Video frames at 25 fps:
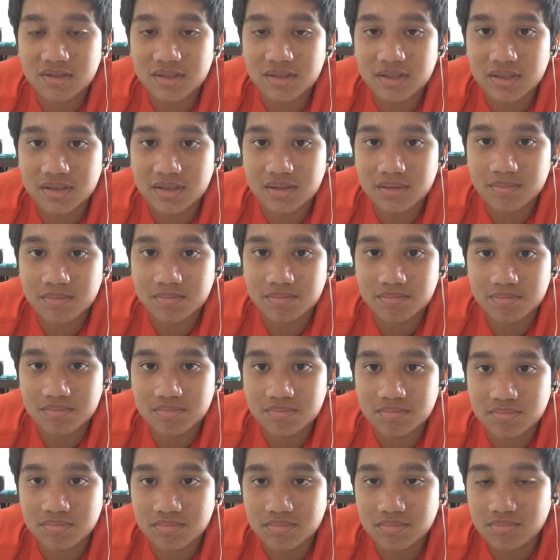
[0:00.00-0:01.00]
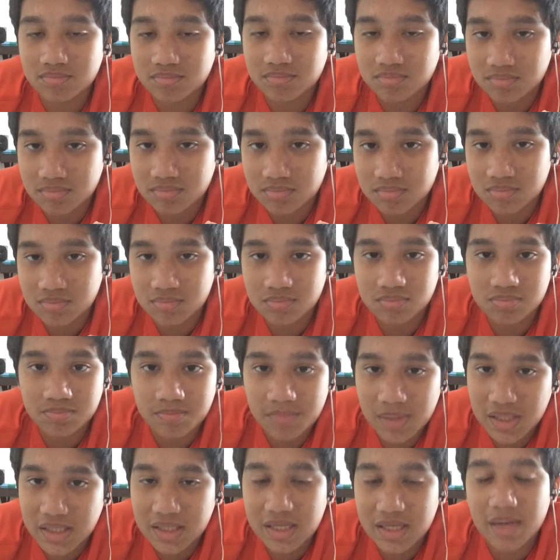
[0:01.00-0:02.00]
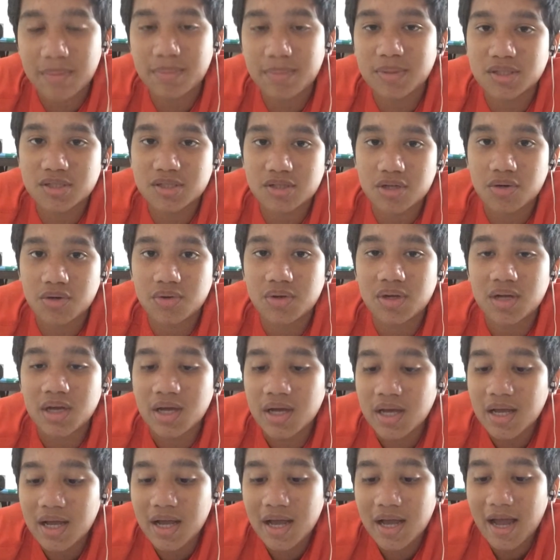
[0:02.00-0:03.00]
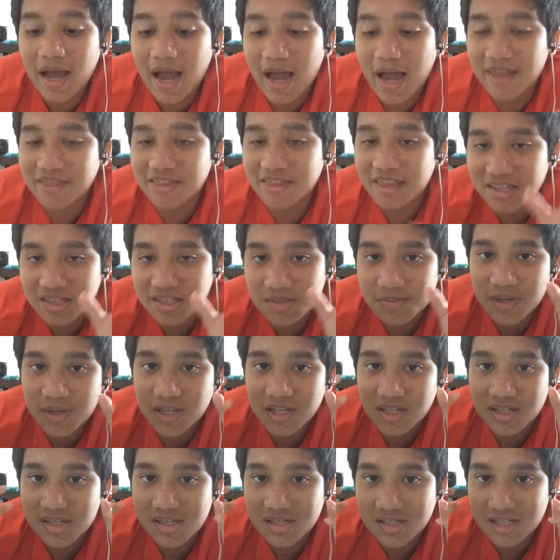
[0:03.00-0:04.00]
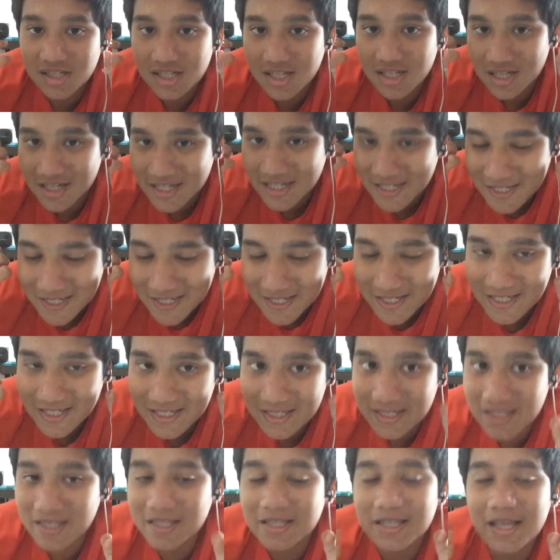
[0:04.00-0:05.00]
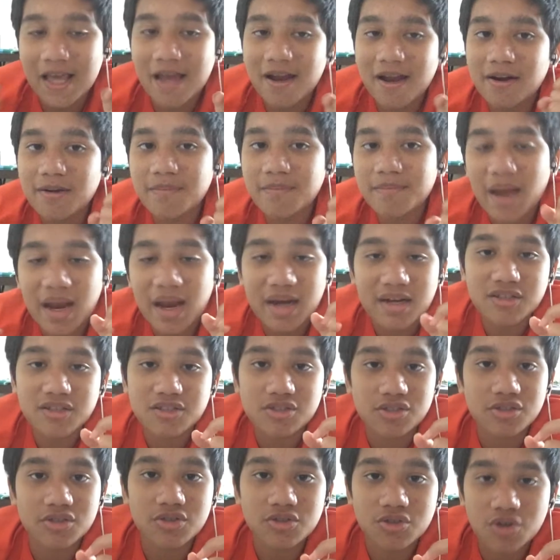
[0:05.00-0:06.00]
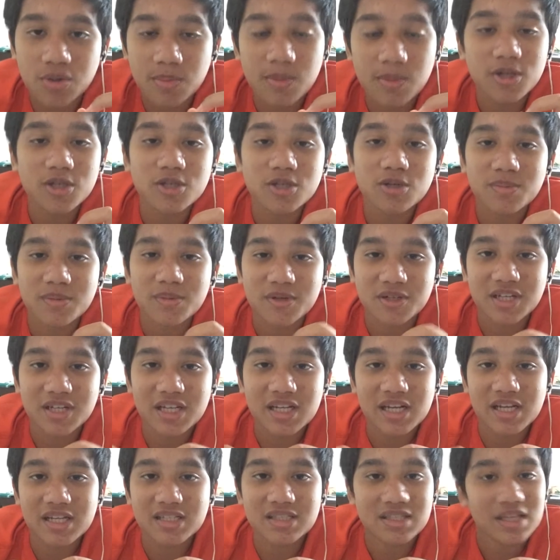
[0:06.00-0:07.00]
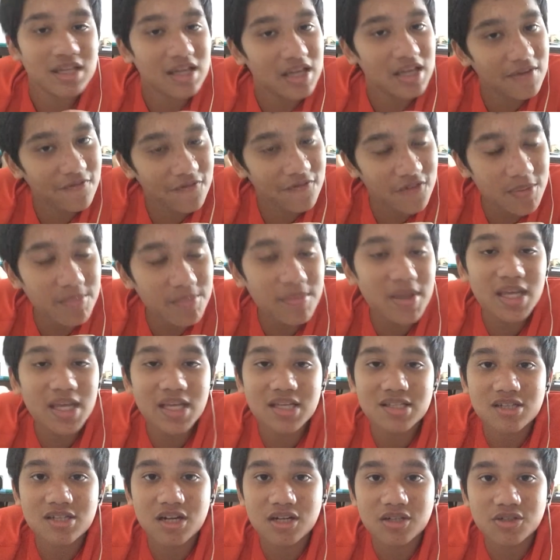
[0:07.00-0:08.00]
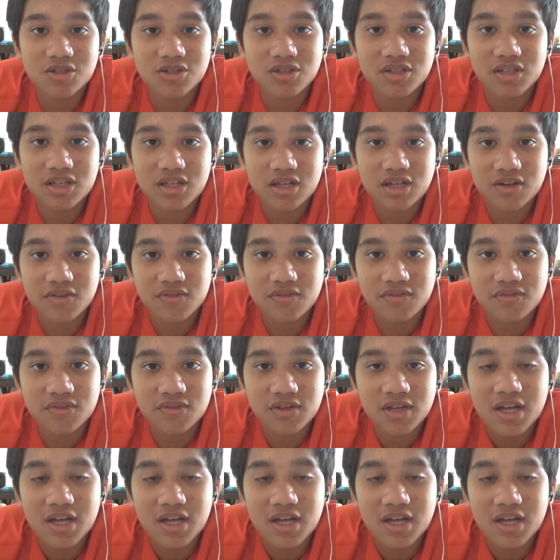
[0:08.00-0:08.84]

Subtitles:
the mid-table zone. And that's because their manager, Roberto Martinez, for me, is not good enough.